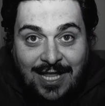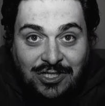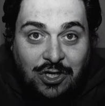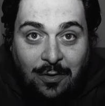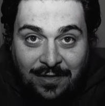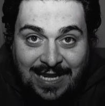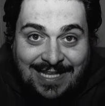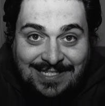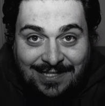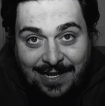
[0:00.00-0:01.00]
And so the
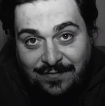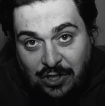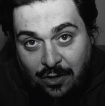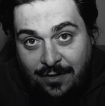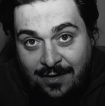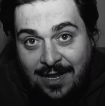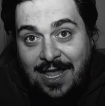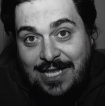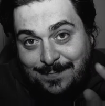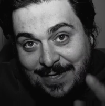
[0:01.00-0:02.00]
legend lives on.
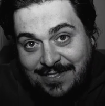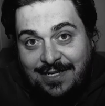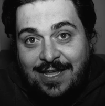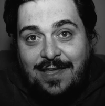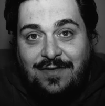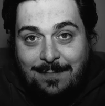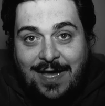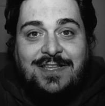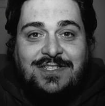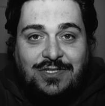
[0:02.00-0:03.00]
Especially if he
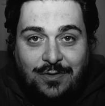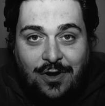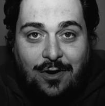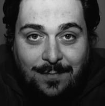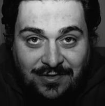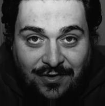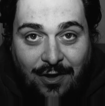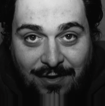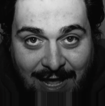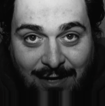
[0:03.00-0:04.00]
manages to knock
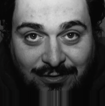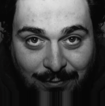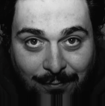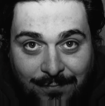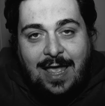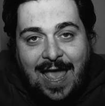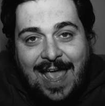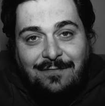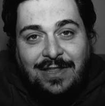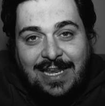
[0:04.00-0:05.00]
Mitrione out too. I
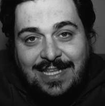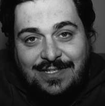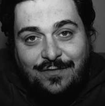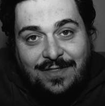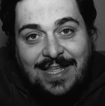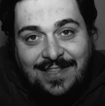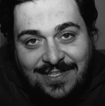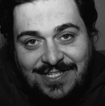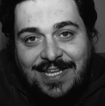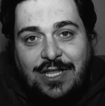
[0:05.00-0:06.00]
have the links for that
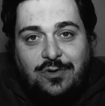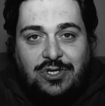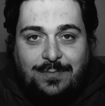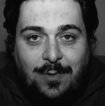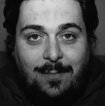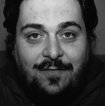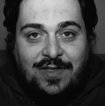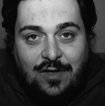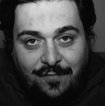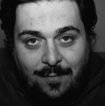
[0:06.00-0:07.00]
ingenious promo
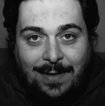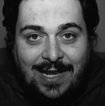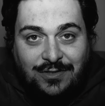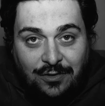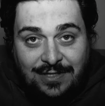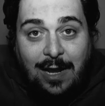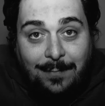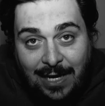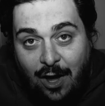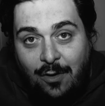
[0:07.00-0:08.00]
video from Bellator down
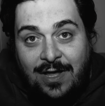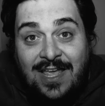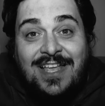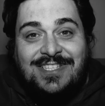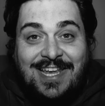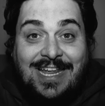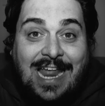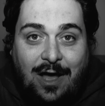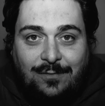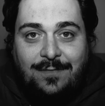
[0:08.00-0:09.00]
below. Check it
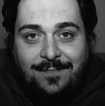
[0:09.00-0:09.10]
out.